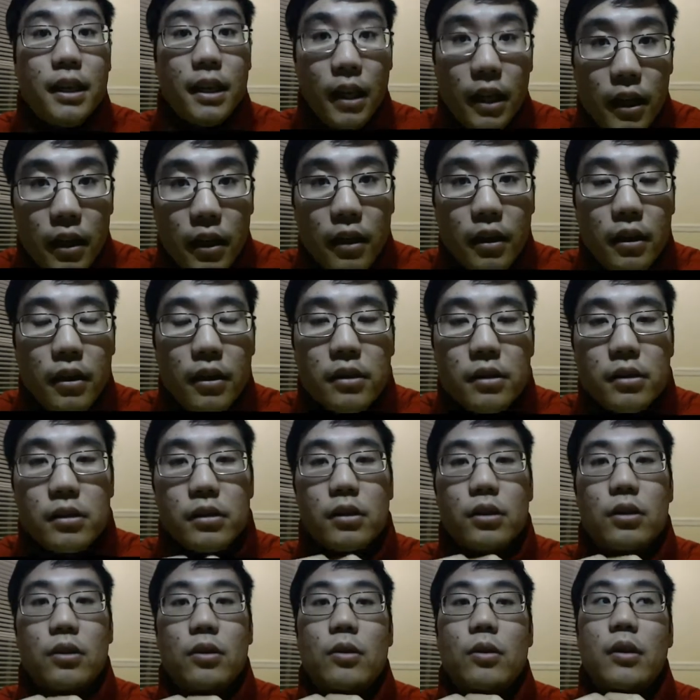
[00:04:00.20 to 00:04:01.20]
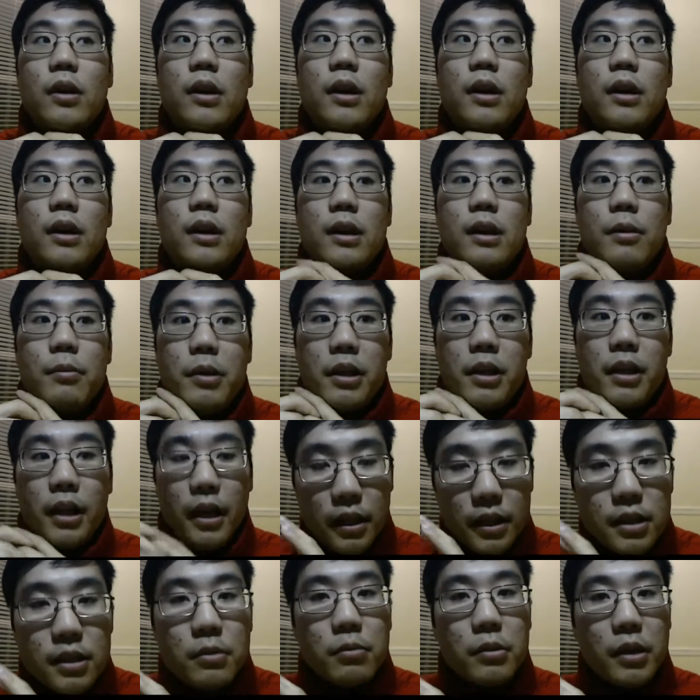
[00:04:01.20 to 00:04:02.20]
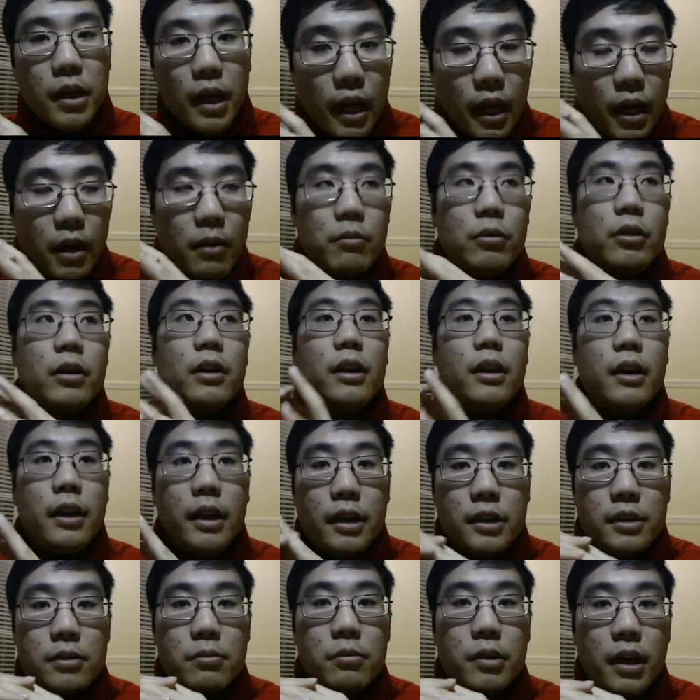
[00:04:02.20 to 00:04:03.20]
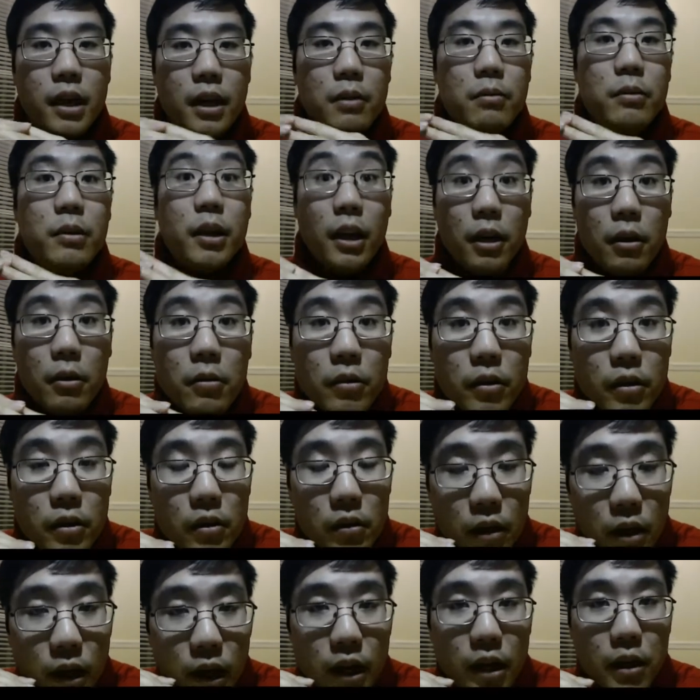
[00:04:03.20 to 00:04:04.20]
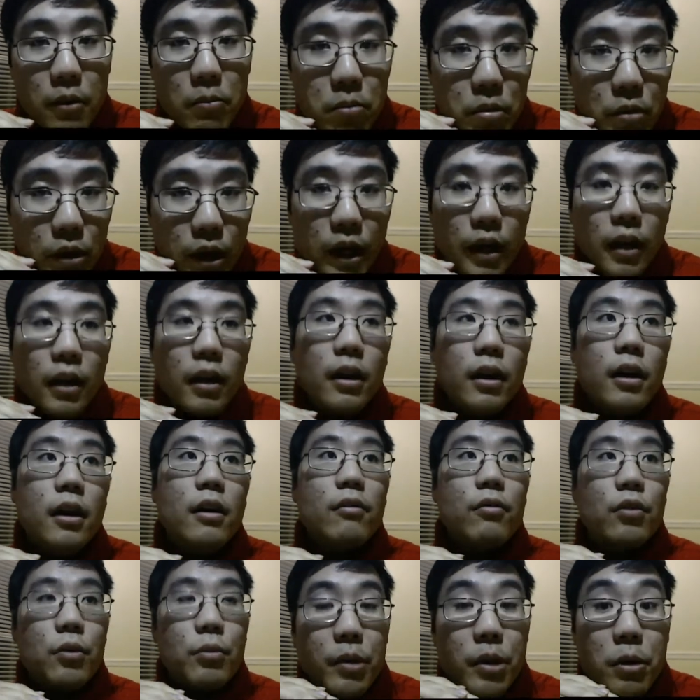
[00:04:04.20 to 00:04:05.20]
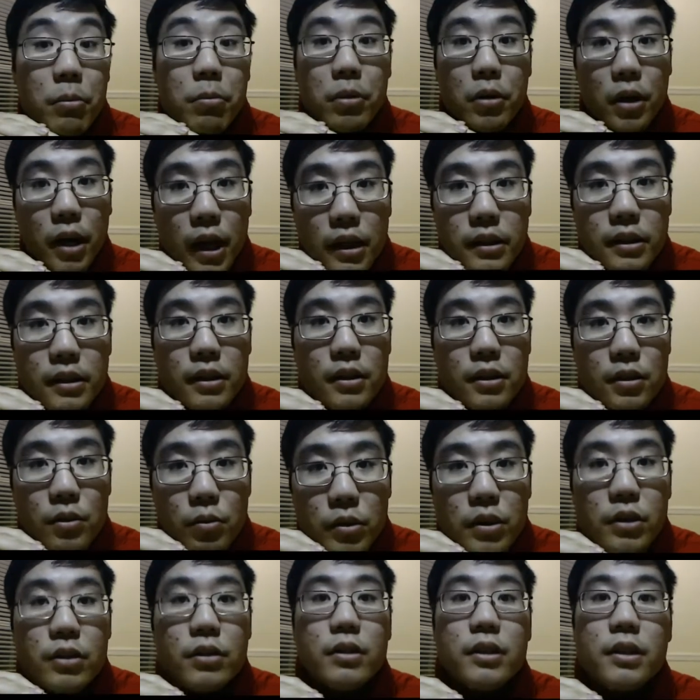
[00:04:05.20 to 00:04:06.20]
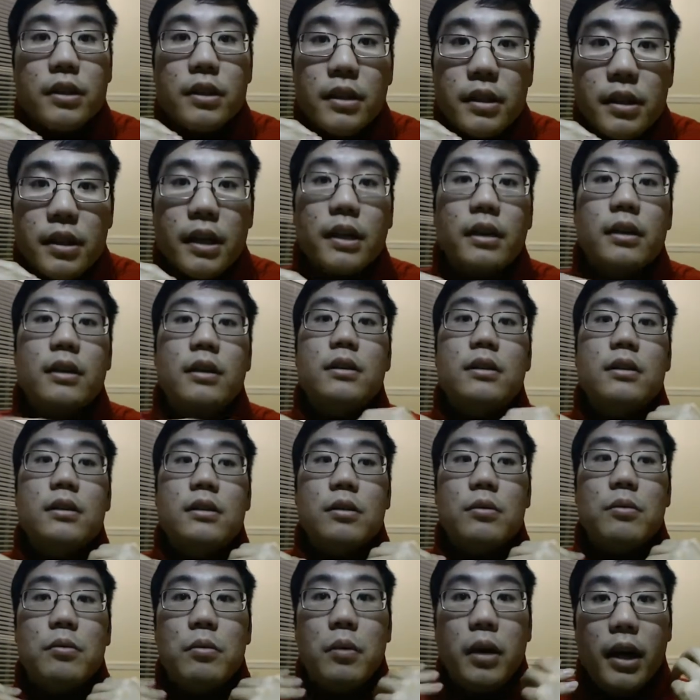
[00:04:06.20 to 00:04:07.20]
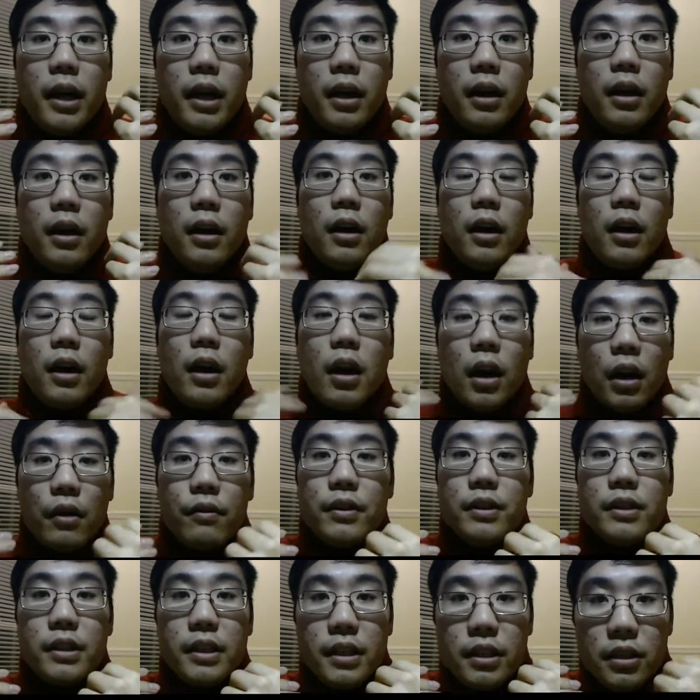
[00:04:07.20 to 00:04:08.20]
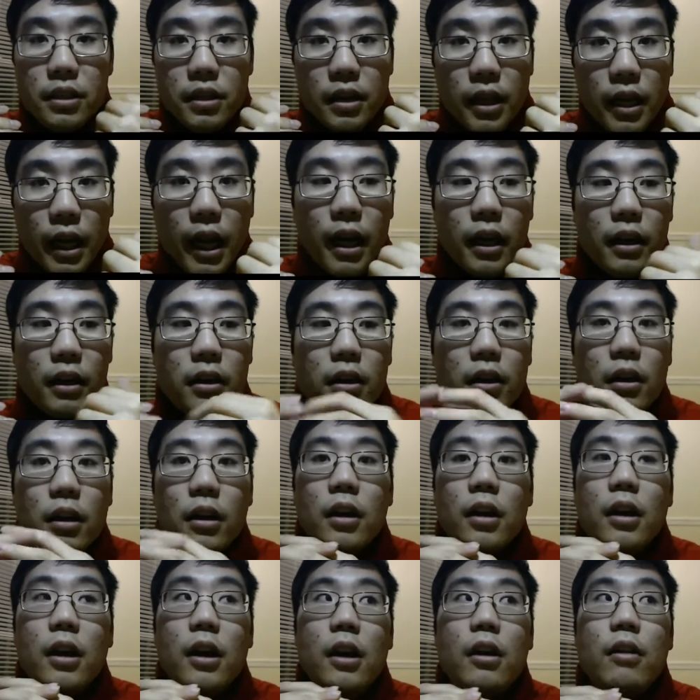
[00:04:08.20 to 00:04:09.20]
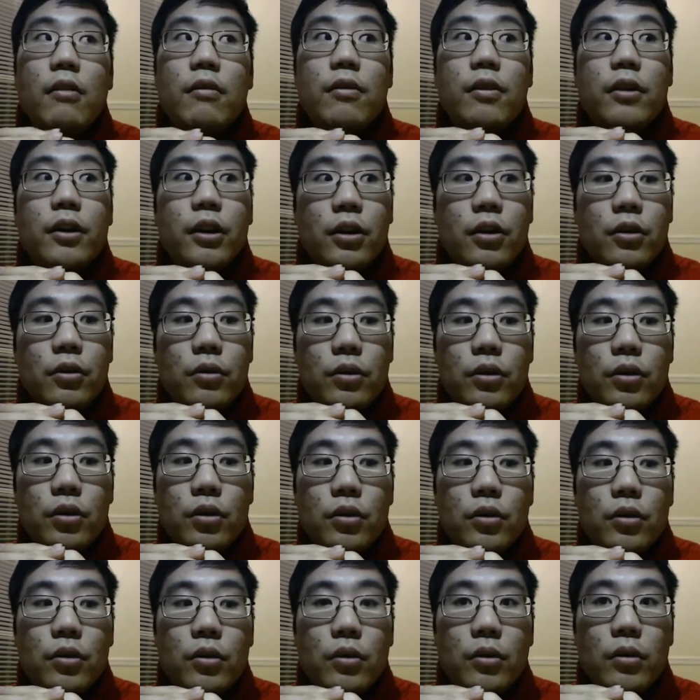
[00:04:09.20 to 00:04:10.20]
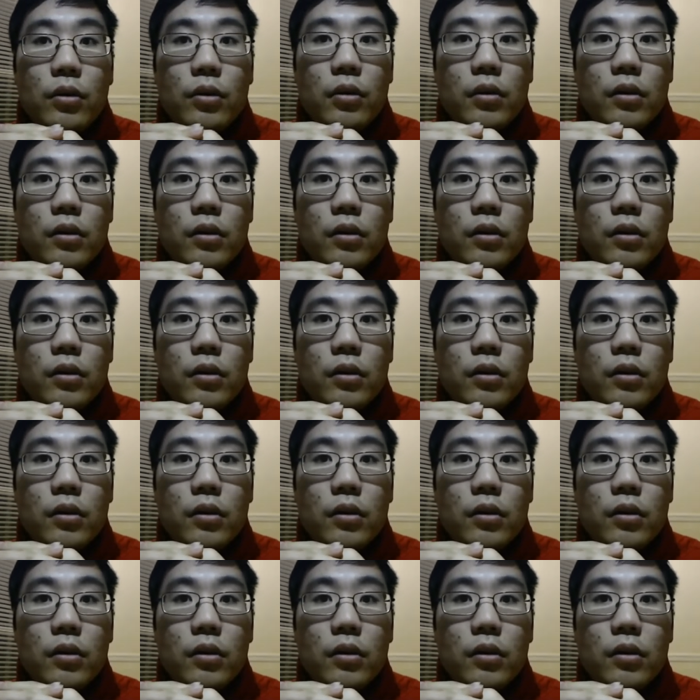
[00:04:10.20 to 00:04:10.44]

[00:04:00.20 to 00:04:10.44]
in. So let me take some time. We're going to take some time, take a tiny break for me to process what you just said. This is a conversation tactic for you to